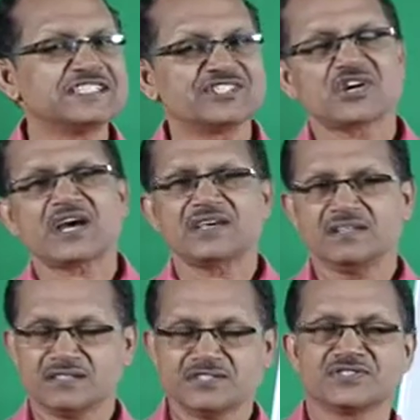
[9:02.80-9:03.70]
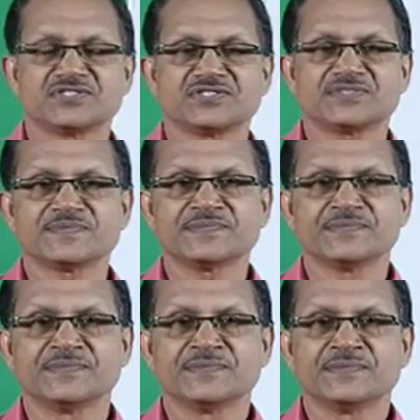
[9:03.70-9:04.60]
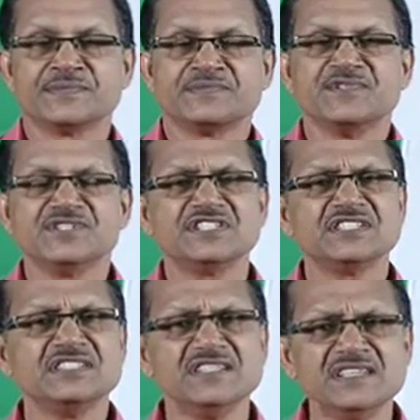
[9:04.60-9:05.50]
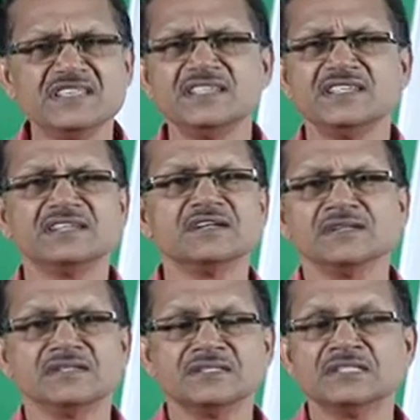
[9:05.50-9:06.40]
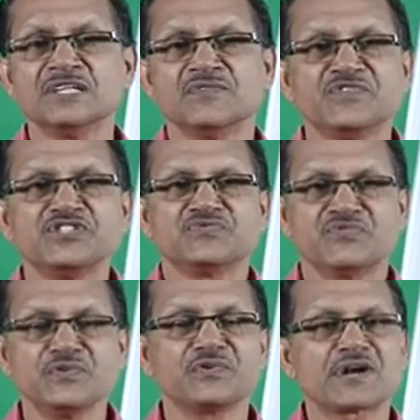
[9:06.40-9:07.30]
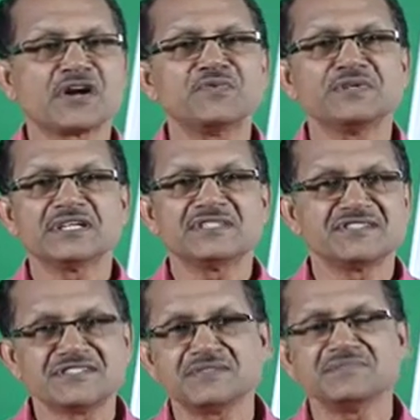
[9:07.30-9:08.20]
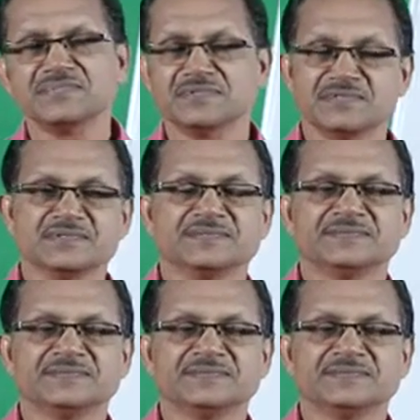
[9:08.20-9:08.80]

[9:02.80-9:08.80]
the child. This is the eagle which flew round the temple.